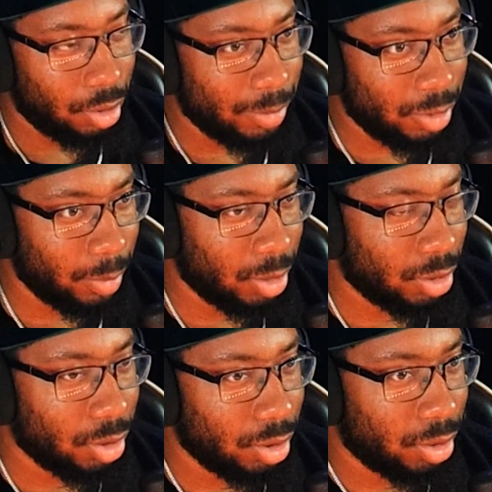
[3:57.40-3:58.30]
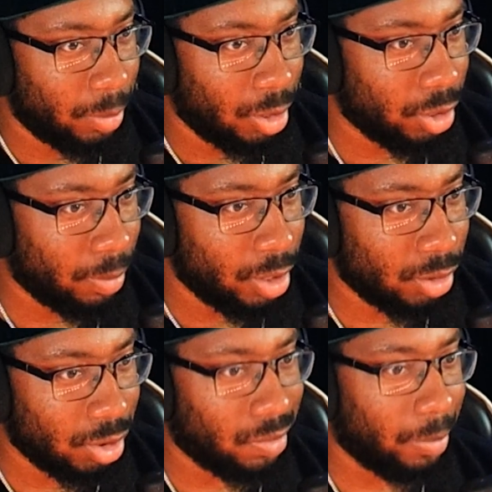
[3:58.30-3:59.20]
I'm assuming some of the other
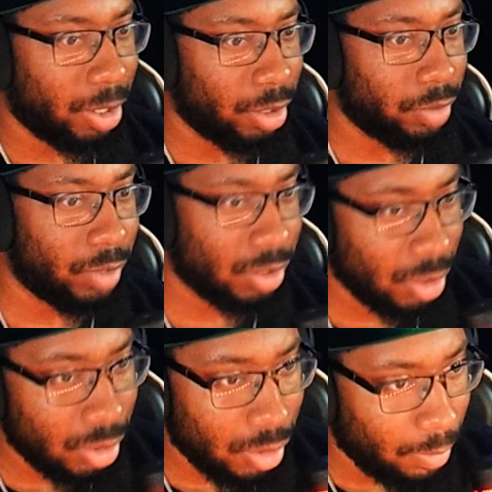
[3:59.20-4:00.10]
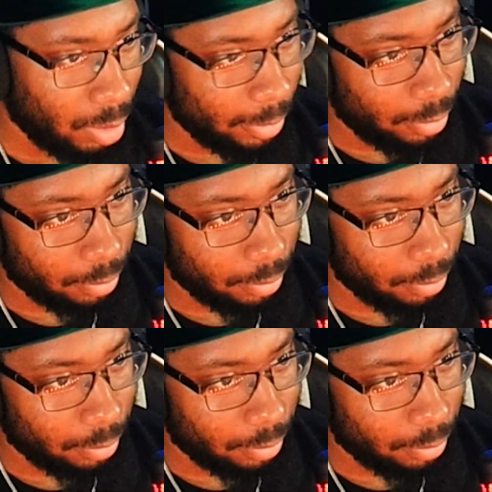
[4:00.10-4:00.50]
monsters probably can't do it as good as him, maybe.